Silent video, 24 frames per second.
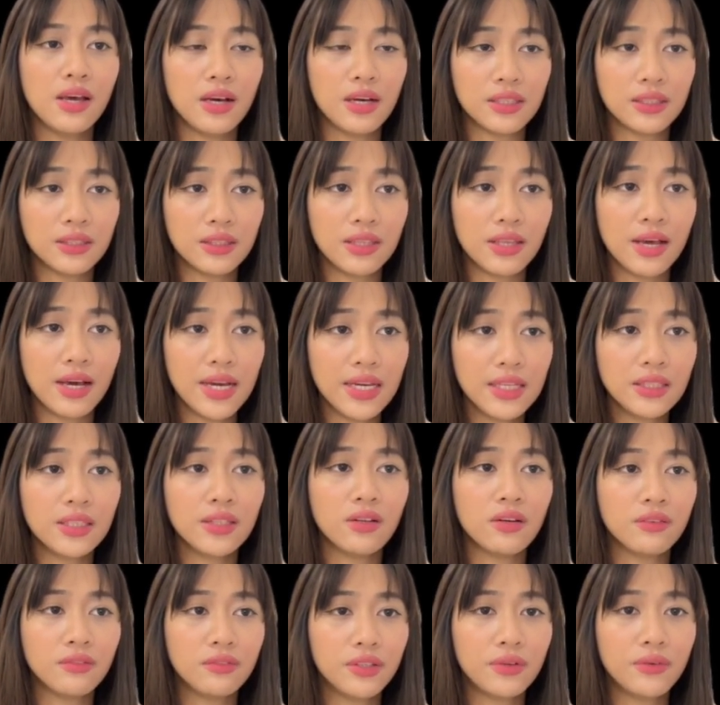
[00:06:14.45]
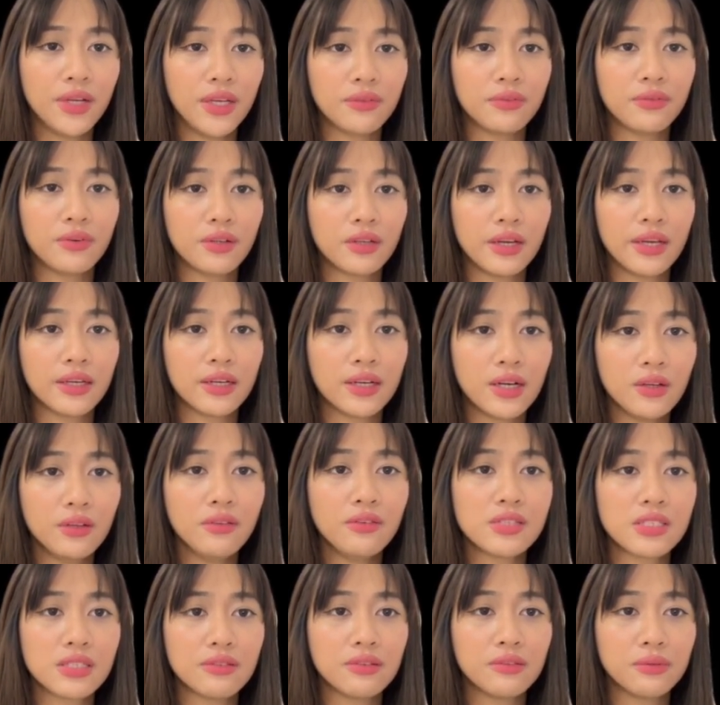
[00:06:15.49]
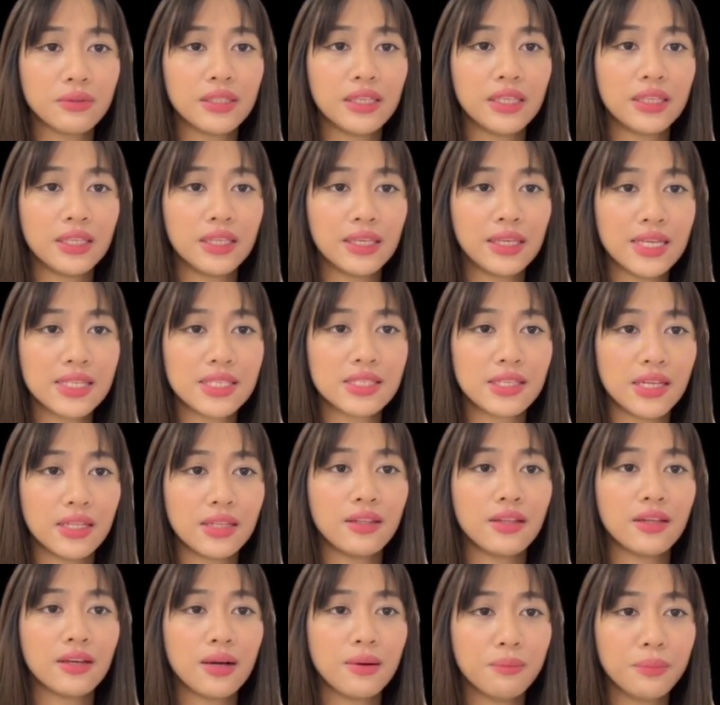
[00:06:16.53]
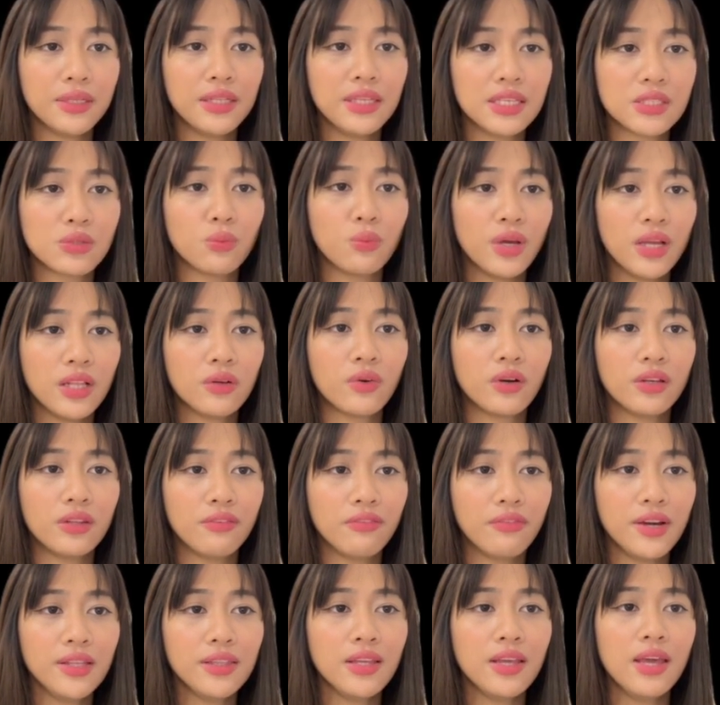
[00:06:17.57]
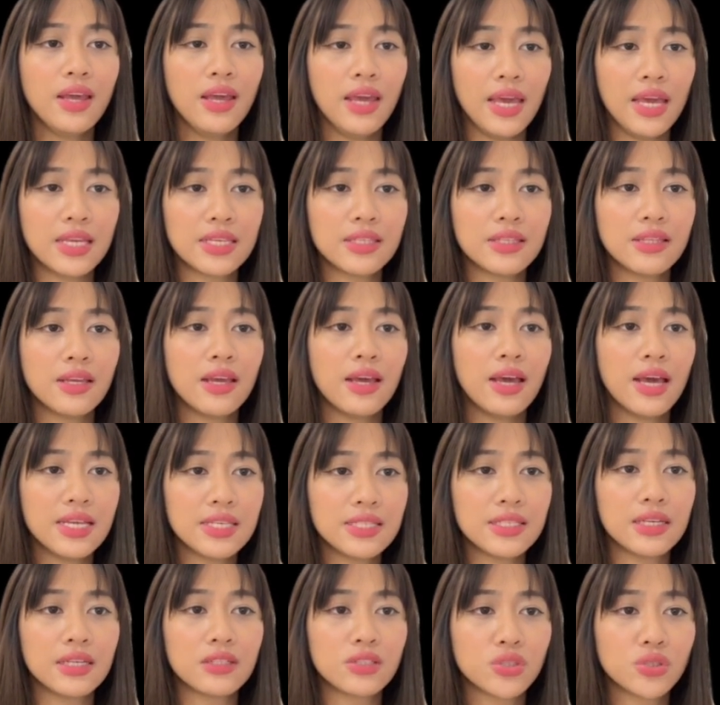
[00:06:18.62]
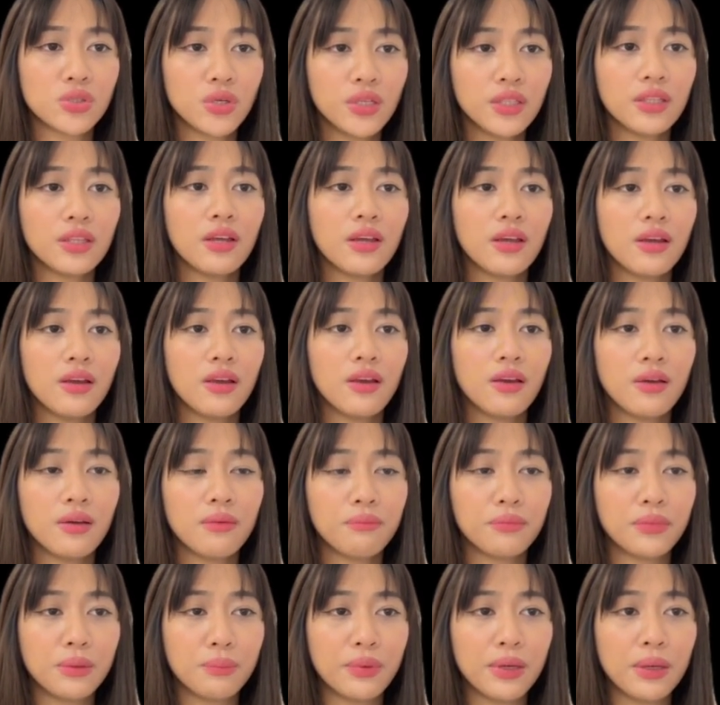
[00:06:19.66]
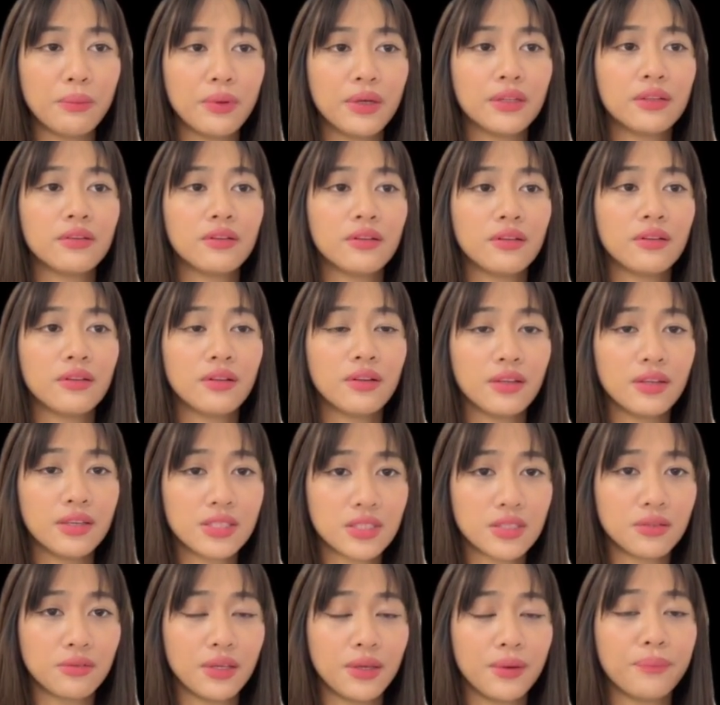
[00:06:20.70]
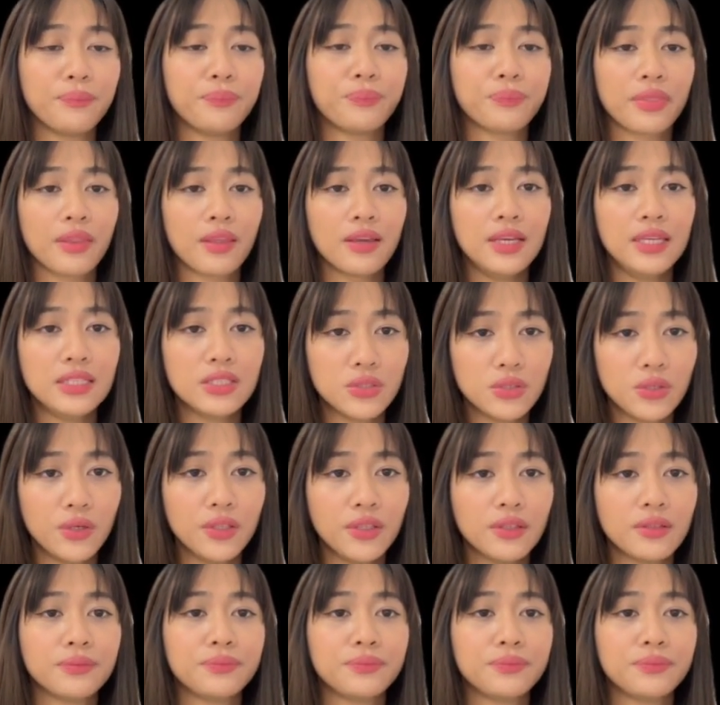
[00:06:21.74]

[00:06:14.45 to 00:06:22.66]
A high turnover rate for account receivable indicates that the company is well qualified and has a short repayment history. In short,